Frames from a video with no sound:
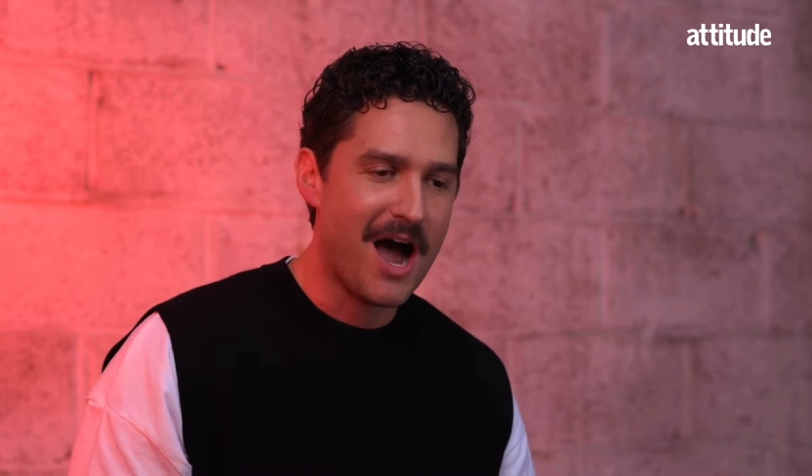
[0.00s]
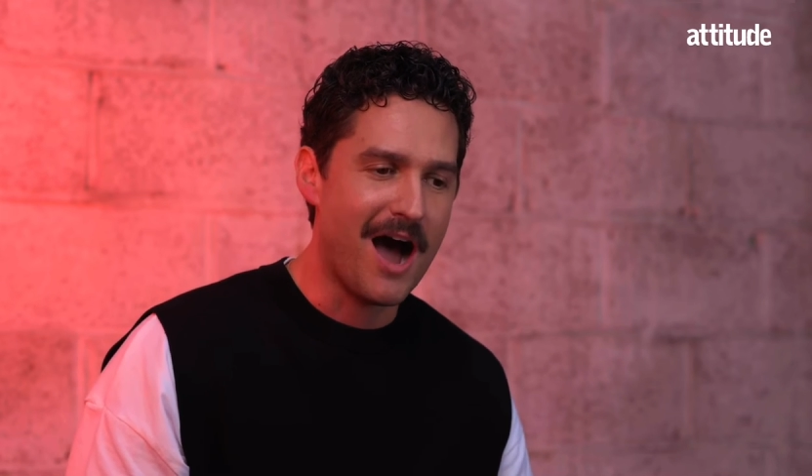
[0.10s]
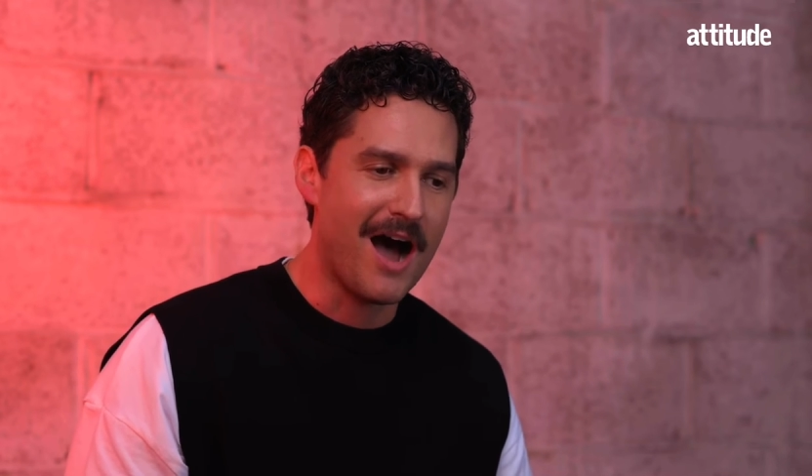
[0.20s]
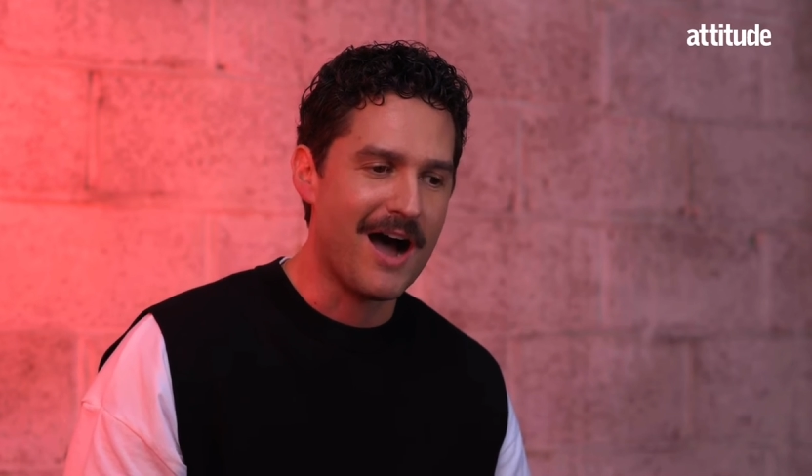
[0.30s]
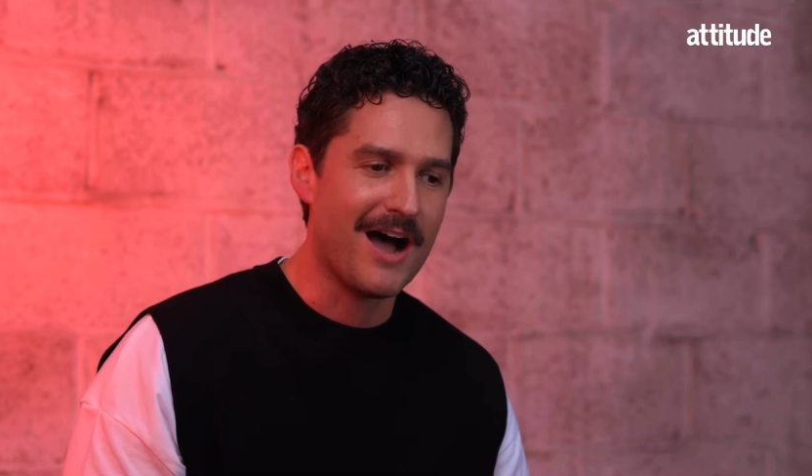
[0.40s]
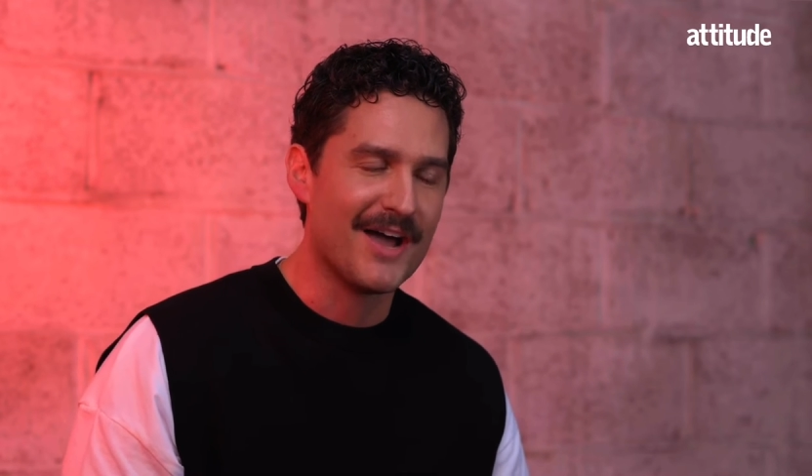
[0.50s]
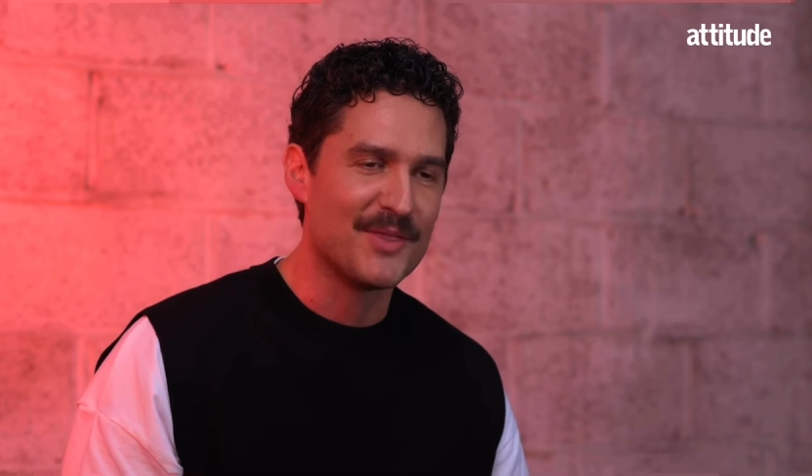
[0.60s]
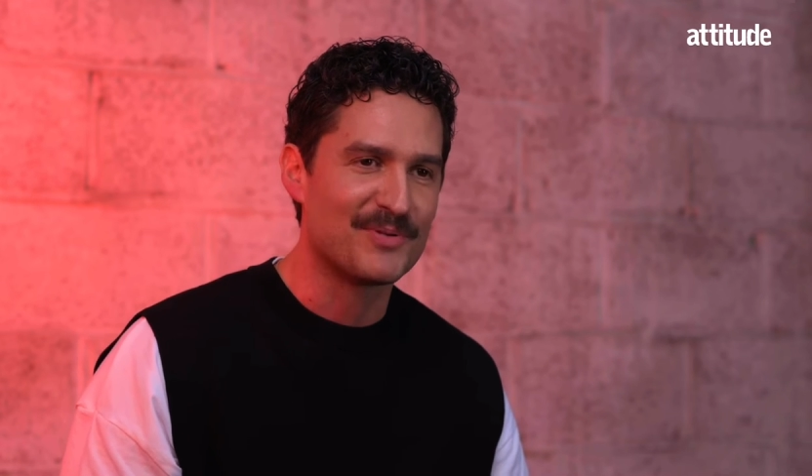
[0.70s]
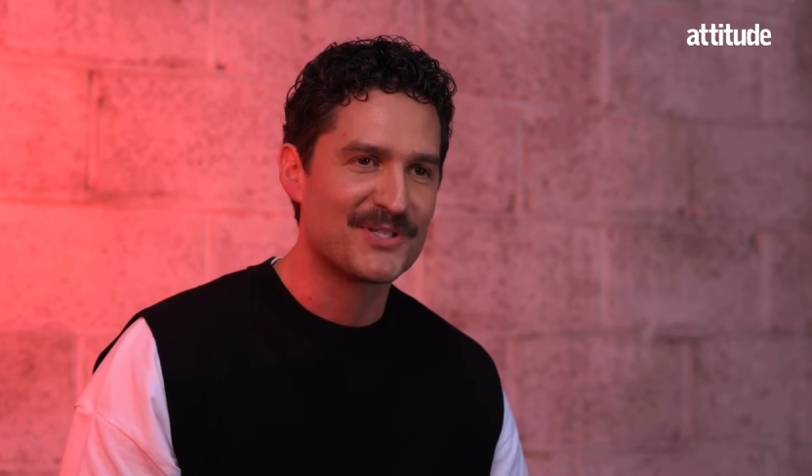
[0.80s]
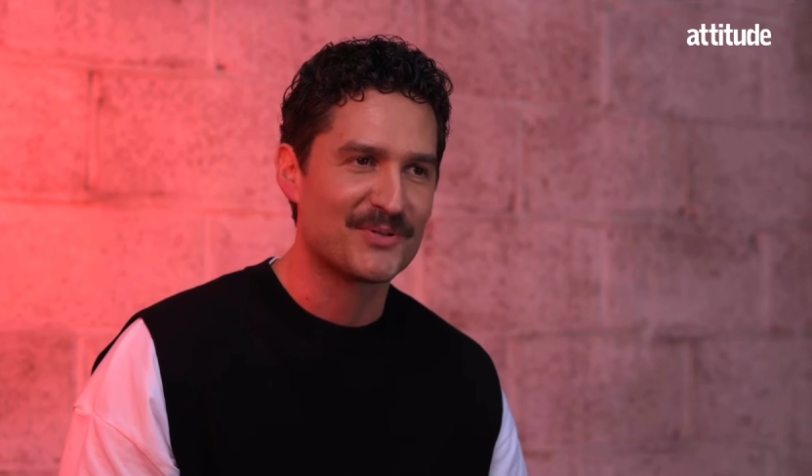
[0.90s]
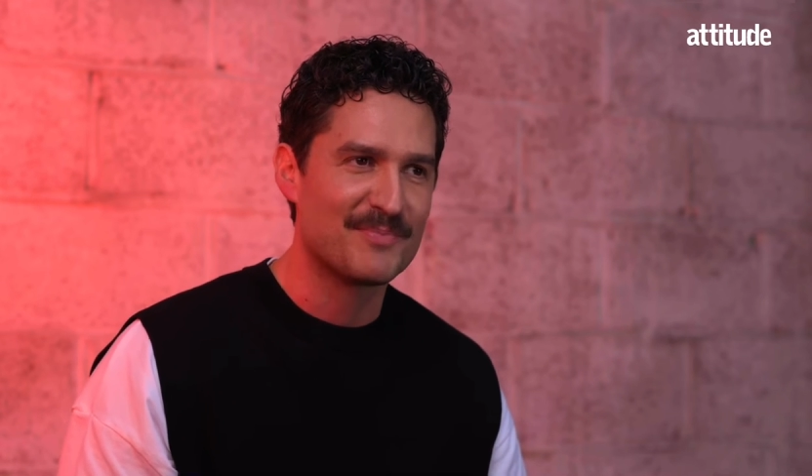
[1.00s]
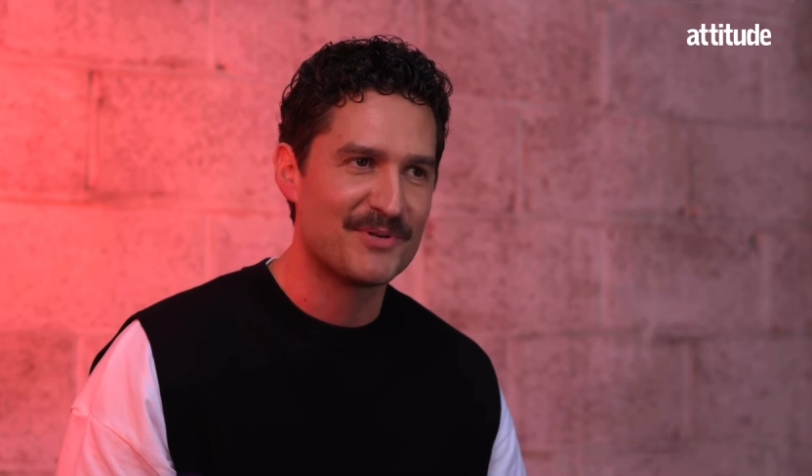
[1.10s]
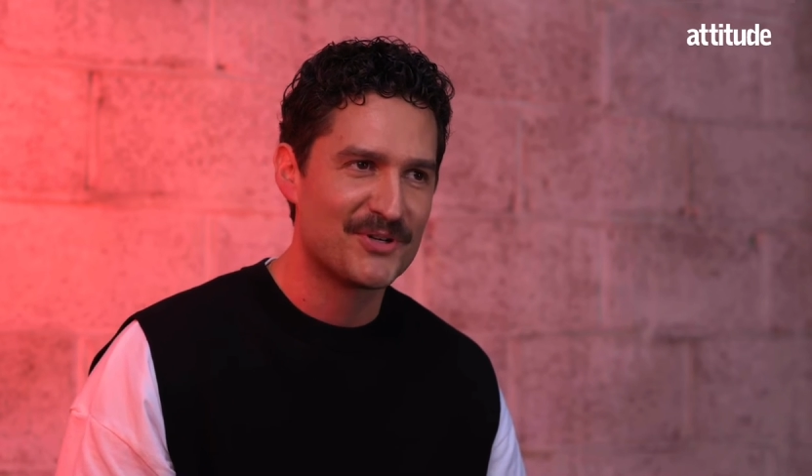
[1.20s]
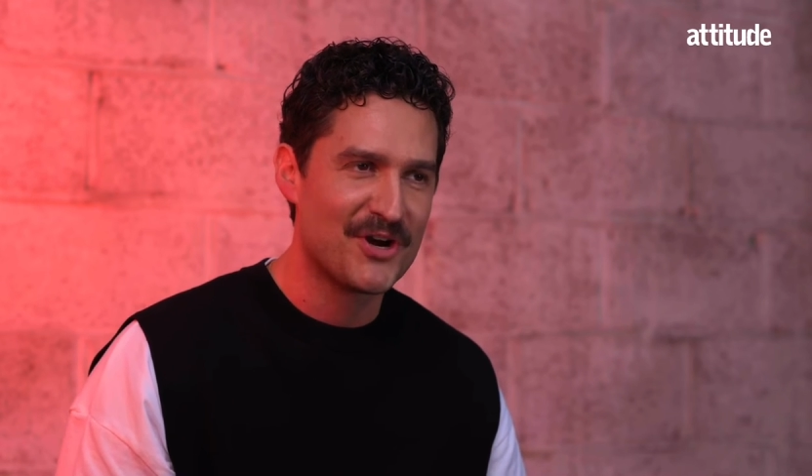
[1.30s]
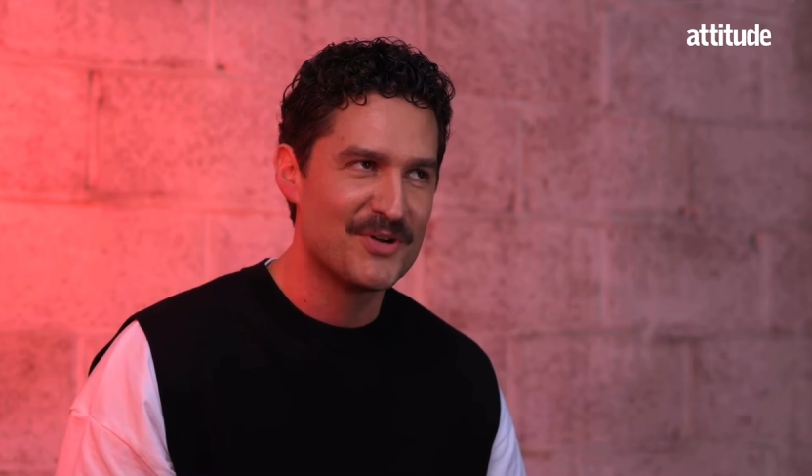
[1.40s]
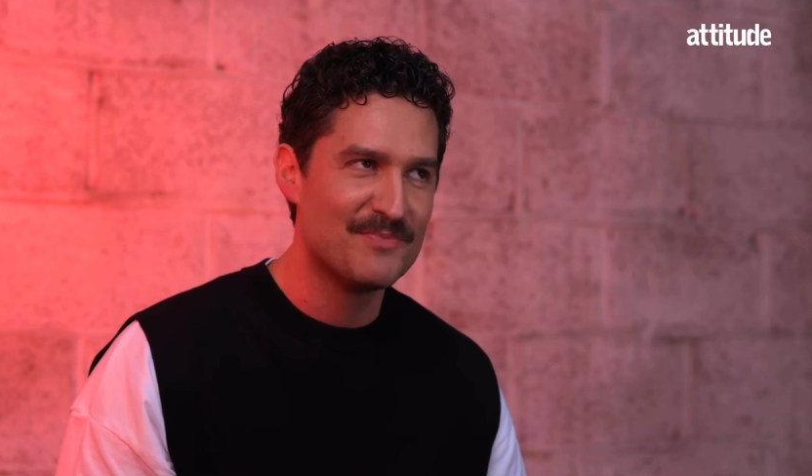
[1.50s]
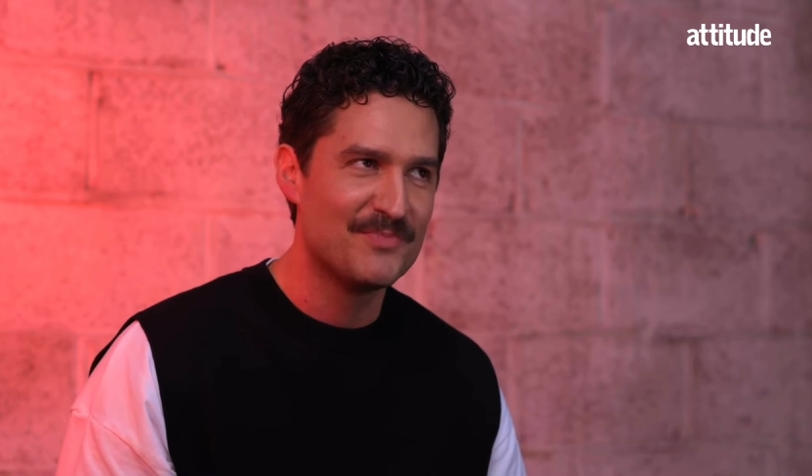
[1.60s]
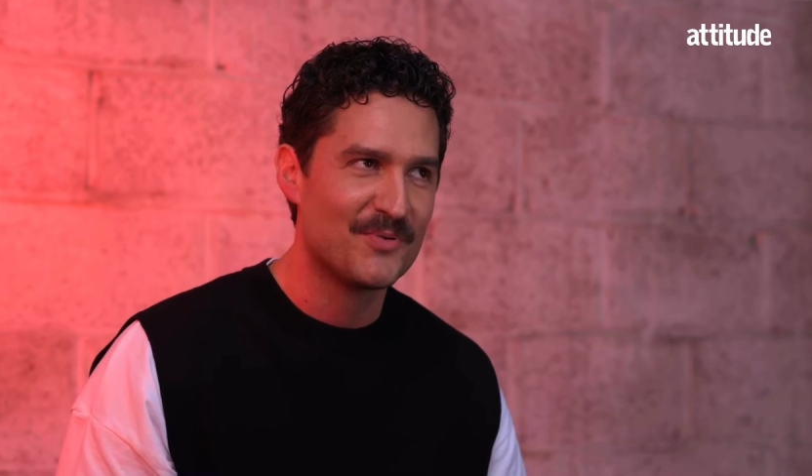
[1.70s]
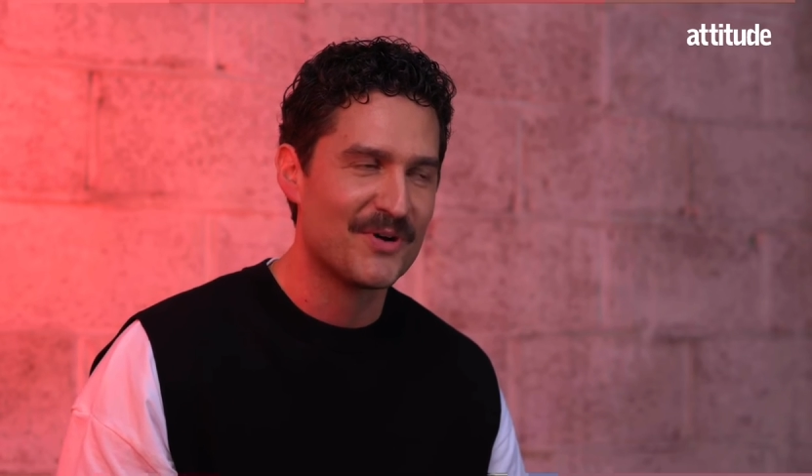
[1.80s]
at the Bristol Hippodrome